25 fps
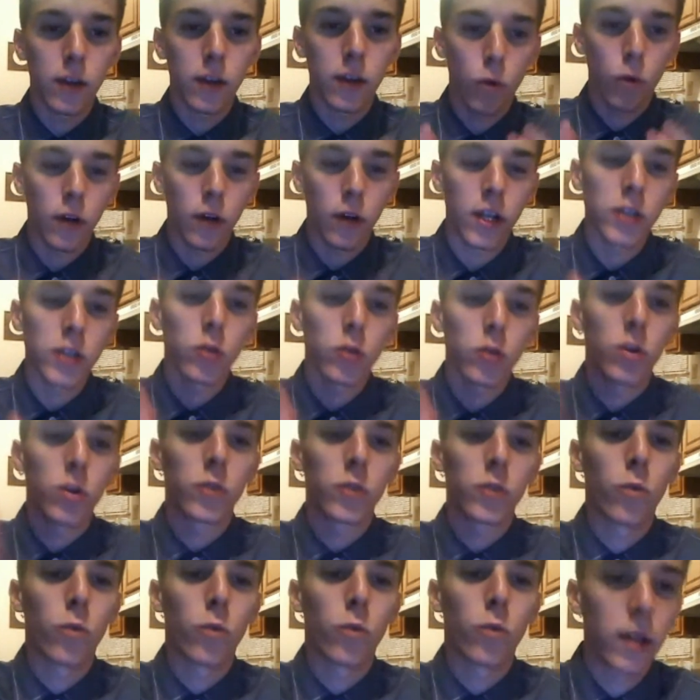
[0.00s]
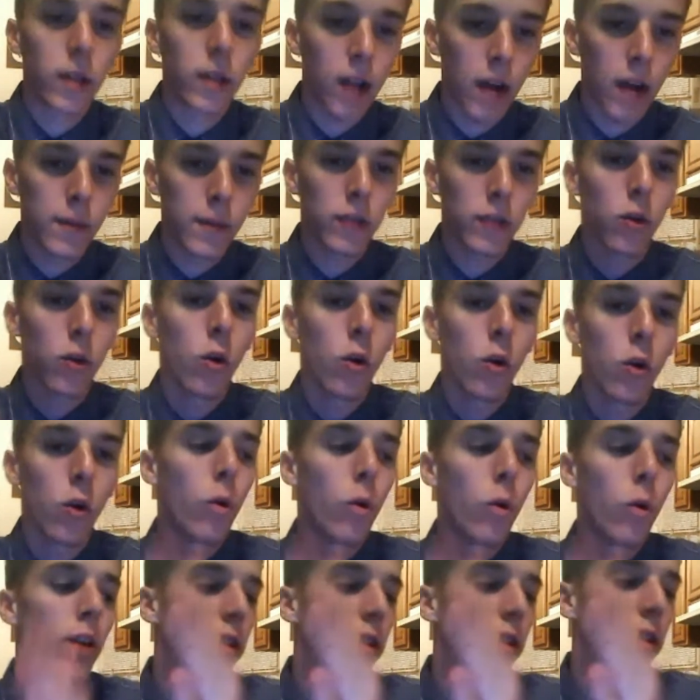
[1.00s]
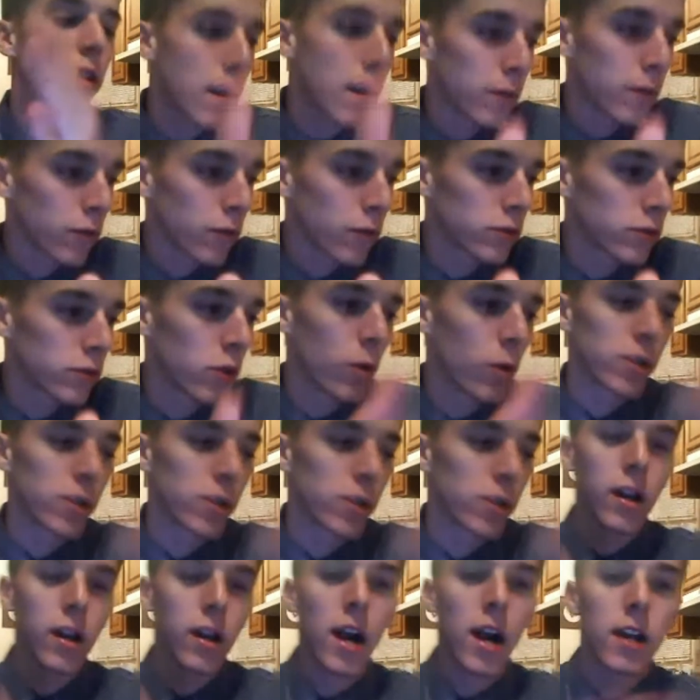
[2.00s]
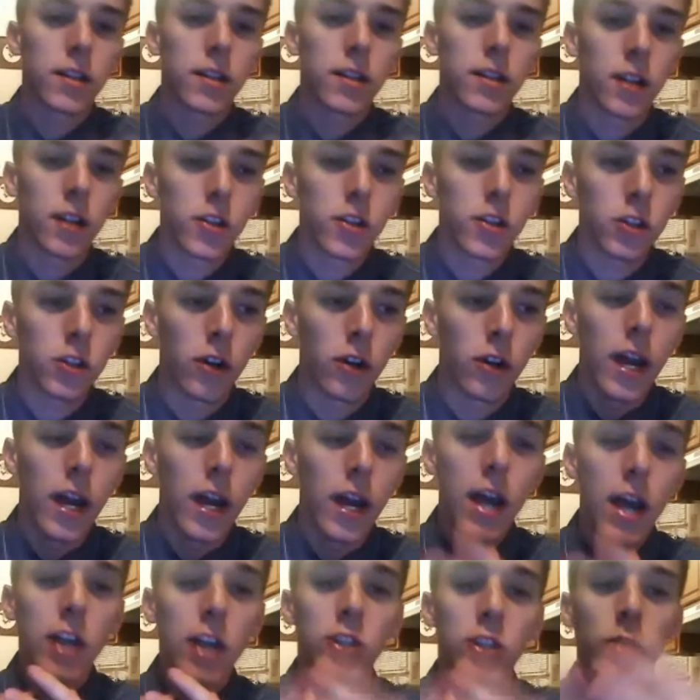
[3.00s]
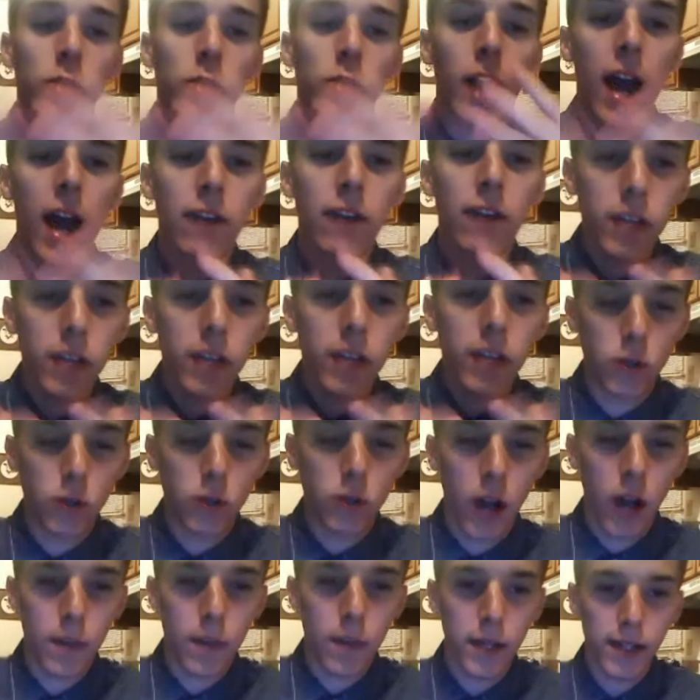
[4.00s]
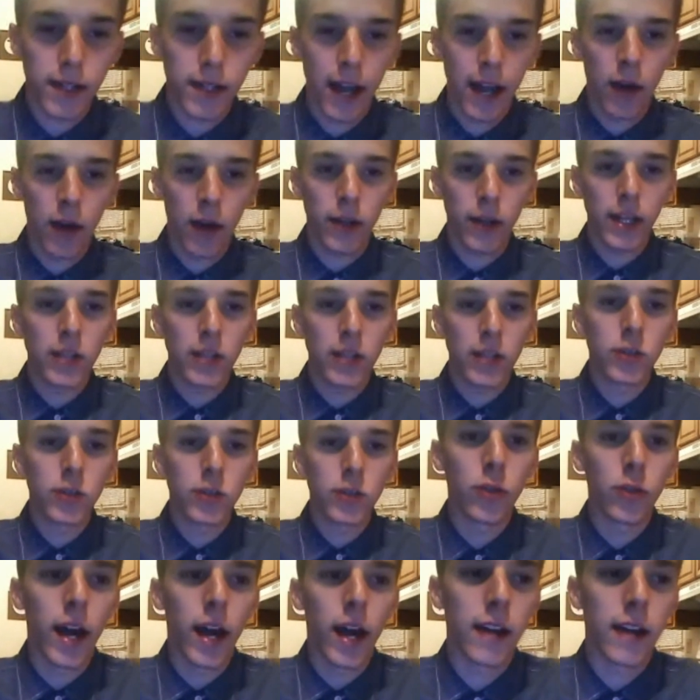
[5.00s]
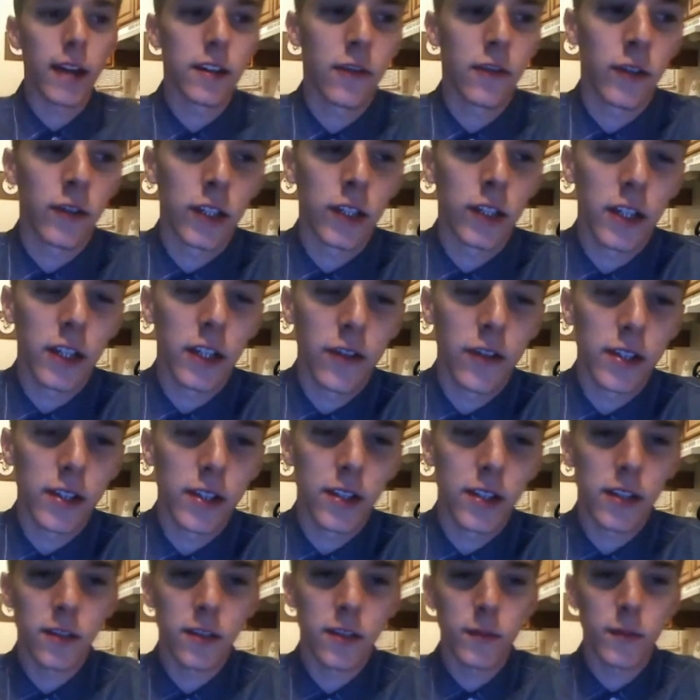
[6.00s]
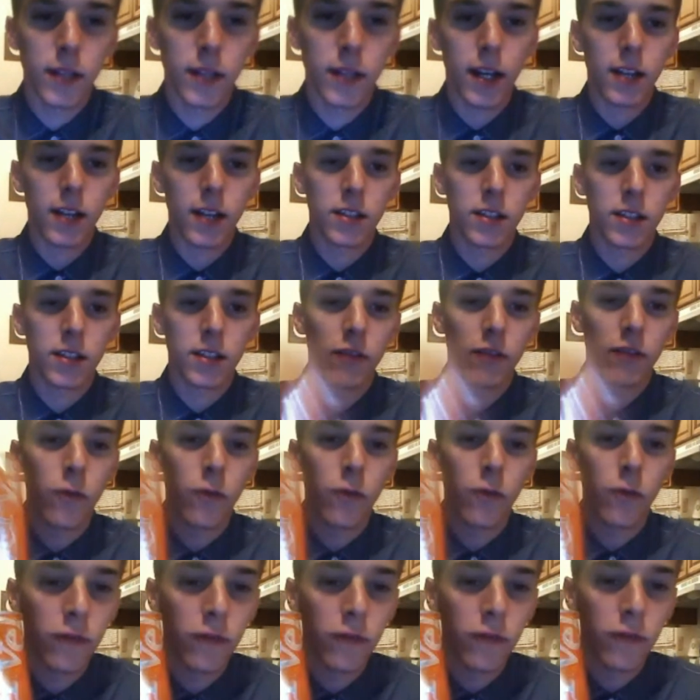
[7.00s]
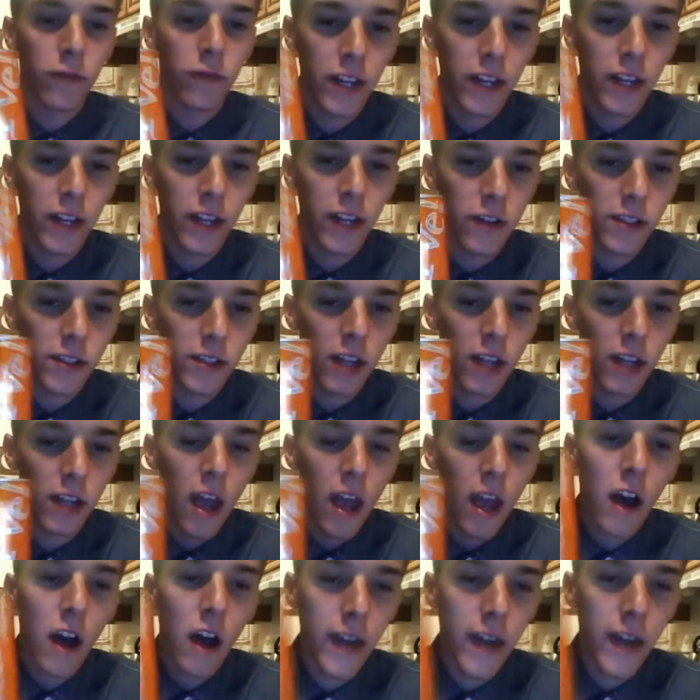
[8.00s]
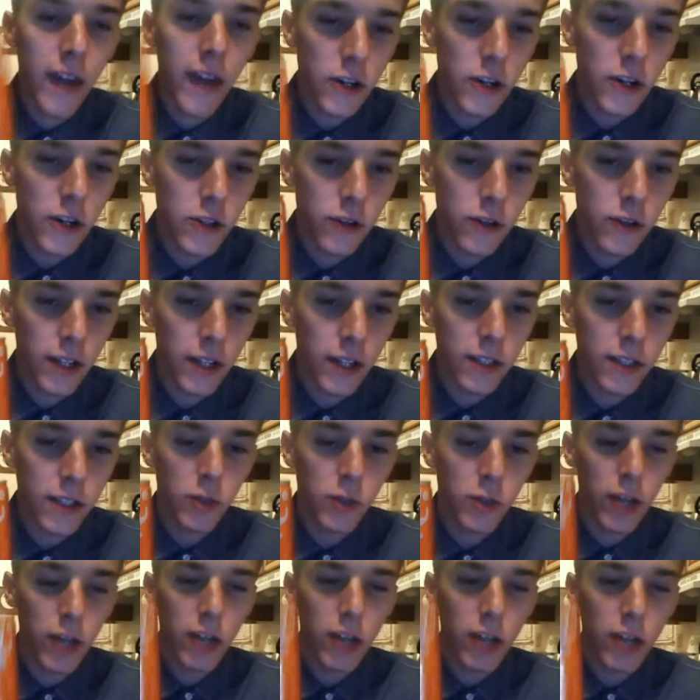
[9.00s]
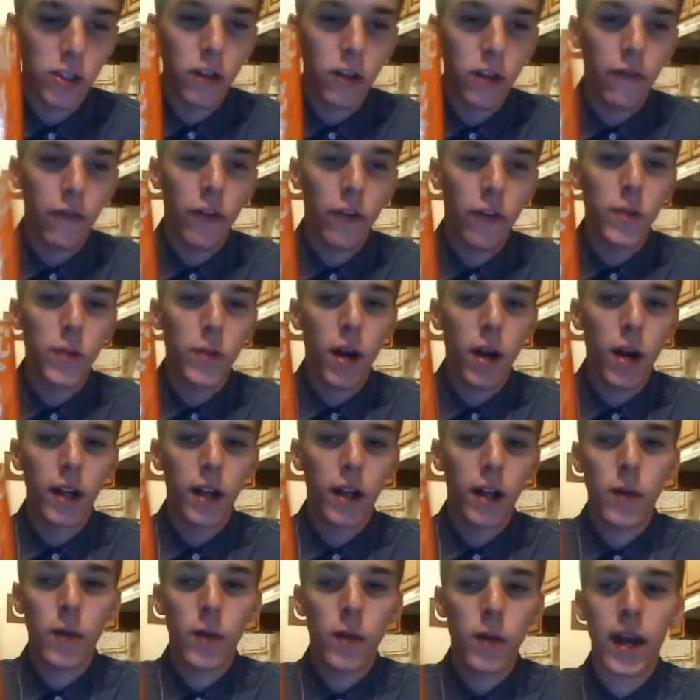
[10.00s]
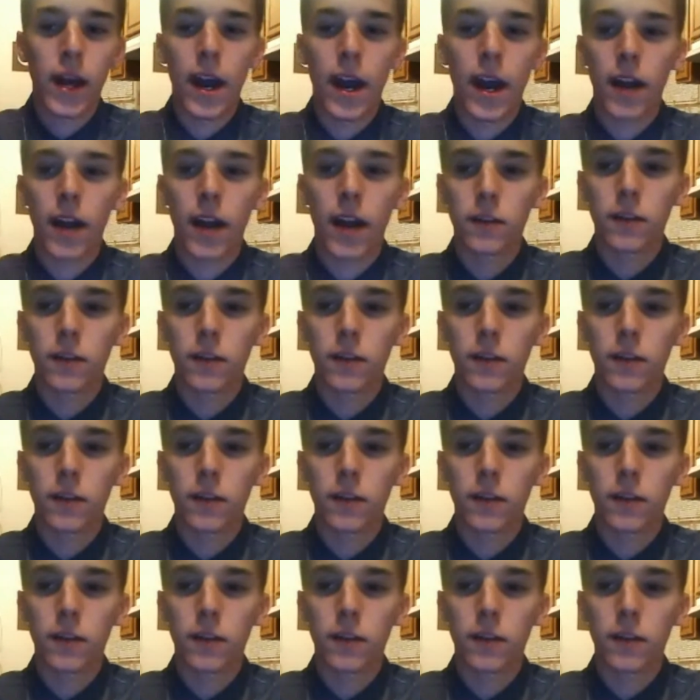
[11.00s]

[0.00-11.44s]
working towards one common goal, one common result, which I'll kind of touch on. So after they dropped it down into that different delivery systems, like I said, 4 different flavors of energy drinks. This is actually our first product that we had